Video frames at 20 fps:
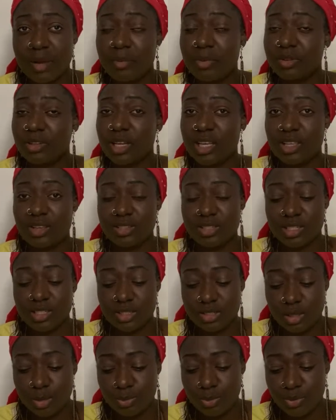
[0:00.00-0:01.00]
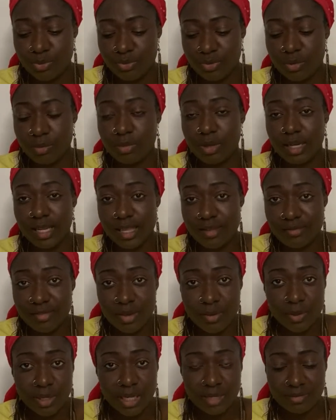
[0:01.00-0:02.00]
But that doesn't stop you from
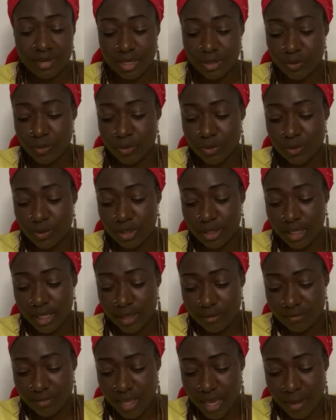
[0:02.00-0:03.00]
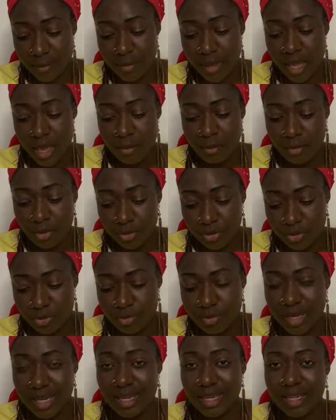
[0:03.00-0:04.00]
leaving whenever you want to leave them, but you
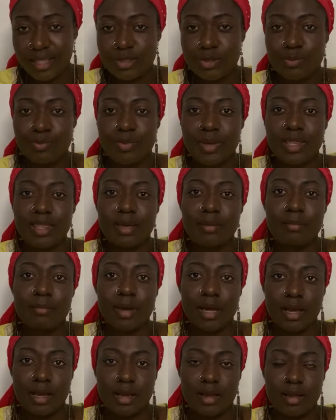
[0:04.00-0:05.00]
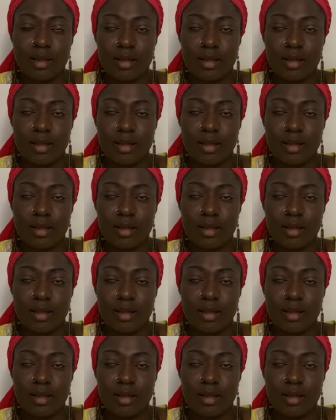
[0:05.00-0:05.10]
may need to pay them back.